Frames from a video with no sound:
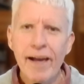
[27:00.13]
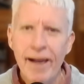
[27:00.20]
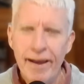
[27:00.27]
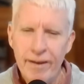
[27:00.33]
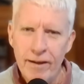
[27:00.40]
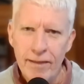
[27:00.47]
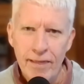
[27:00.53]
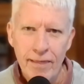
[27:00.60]

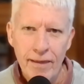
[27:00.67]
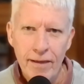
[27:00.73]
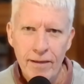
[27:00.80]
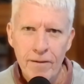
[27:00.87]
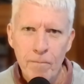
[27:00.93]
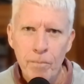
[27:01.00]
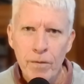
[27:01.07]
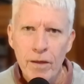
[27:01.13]
And I
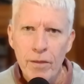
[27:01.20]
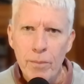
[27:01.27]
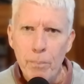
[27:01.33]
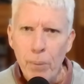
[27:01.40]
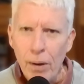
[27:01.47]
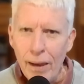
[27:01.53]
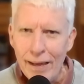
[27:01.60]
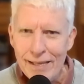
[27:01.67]
think
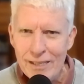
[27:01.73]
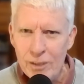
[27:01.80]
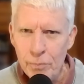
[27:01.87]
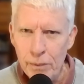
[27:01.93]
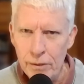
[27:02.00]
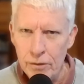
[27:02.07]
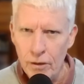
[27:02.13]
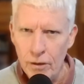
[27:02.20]

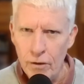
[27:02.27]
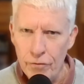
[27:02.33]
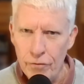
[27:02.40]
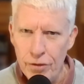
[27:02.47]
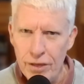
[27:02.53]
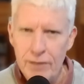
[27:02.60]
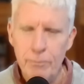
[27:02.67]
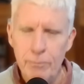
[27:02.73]
placement of
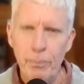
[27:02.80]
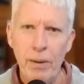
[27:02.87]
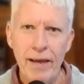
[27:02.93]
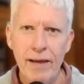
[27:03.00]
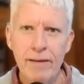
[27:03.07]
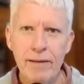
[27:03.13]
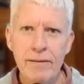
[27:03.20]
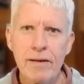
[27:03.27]
this
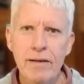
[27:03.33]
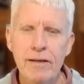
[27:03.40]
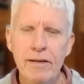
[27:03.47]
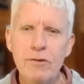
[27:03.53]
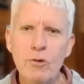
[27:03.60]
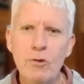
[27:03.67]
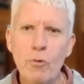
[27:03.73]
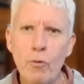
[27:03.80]
plant
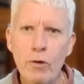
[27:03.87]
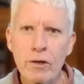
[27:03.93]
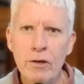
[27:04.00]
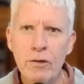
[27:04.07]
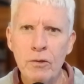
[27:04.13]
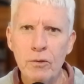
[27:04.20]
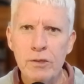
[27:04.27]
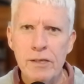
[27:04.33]
is
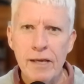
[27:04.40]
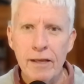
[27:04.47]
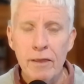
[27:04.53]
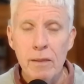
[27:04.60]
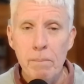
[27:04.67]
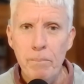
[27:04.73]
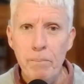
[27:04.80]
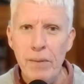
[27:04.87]
critical to get
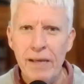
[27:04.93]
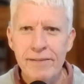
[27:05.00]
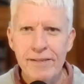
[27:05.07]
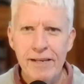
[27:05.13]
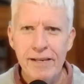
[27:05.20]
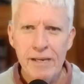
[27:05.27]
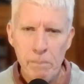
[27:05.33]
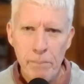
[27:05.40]
the
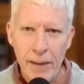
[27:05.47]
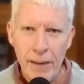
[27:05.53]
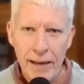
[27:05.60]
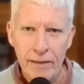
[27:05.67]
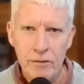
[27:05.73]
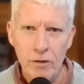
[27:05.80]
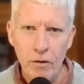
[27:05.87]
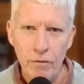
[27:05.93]
best
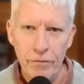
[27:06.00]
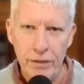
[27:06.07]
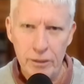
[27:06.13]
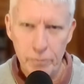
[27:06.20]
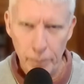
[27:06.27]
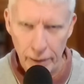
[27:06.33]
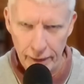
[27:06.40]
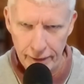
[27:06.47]
impact of this
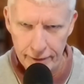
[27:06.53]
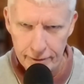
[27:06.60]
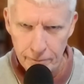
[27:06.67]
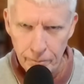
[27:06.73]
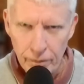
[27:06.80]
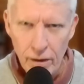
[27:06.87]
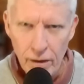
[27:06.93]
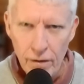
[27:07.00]
plant.
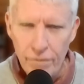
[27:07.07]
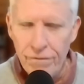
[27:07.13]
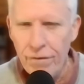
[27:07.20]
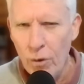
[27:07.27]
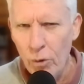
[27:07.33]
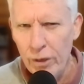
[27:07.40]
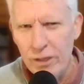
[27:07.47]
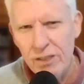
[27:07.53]

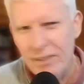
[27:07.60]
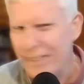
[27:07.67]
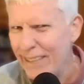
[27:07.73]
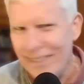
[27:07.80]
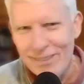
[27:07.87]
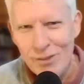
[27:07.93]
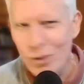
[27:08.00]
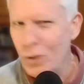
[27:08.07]
Foliage
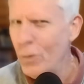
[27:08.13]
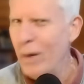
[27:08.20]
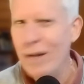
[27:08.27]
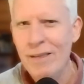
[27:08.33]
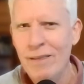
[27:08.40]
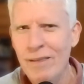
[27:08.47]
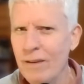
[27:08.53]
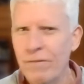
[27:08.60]
doesn't do
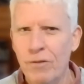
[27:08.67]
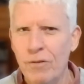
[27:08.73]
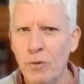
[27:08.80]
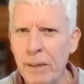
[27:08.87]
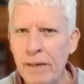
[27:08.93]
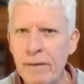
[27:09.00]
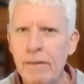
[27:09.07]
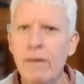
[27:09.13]
anything for
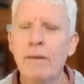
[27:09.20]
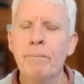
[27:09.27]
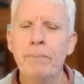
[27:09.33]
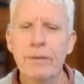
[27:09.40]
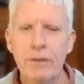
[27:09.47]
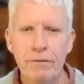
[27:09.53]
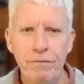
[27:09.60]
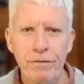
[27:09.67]
me,
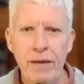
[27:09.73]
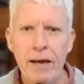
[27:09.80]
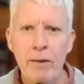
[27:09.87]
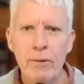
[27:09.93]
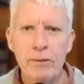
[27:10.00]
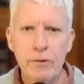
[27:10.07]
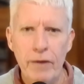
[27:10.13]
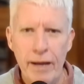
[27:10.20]
but the
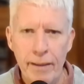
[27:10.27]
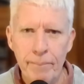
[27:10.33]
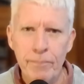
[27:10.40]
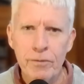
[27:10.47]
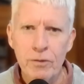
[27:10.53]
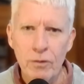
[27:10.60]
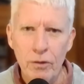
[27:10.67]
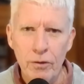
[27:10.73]
flowers are
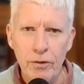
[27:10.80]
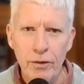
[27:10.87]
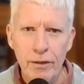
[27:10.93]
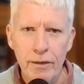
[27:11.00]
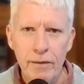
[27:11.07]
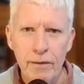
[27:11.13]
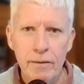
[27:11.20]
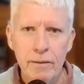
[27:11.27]

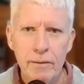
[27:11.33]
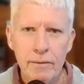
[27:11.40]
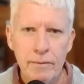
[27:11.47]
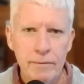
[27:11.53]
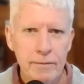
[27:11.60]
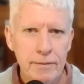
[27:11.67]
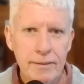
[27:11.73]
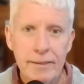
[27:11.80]
absolutely
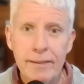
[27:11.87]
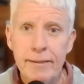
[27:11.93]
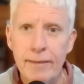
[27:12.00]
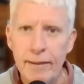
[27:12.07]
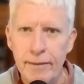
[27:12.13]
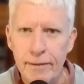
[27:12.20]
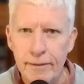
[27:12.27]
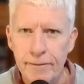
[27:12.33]

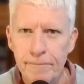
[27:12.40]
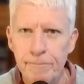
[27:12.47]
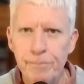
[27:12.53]
stunning.